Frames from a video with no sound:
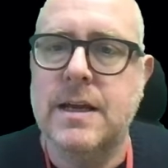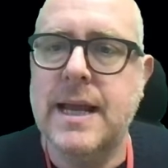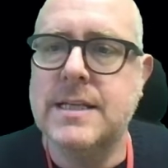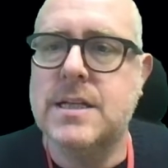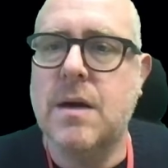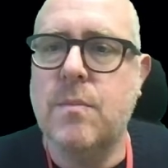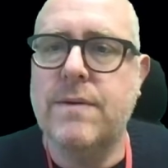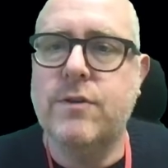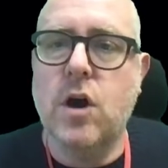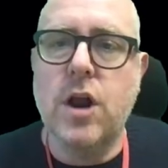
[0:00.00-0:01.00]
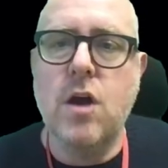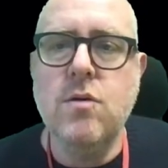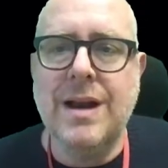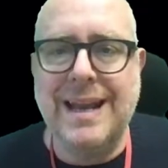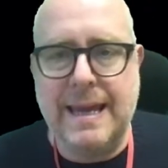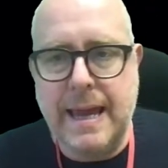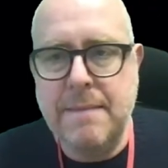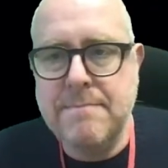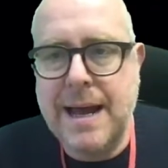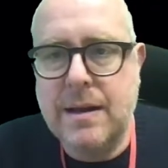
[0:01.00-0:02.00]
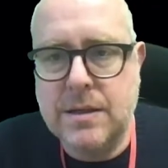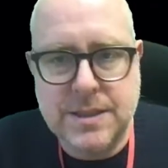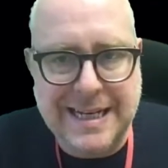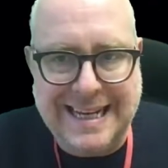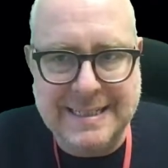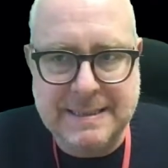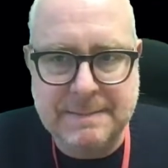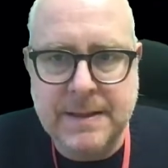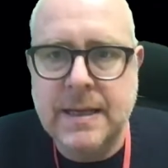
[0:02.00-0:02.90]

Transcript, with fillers: Next up, we've got Oakley in Mallard's class.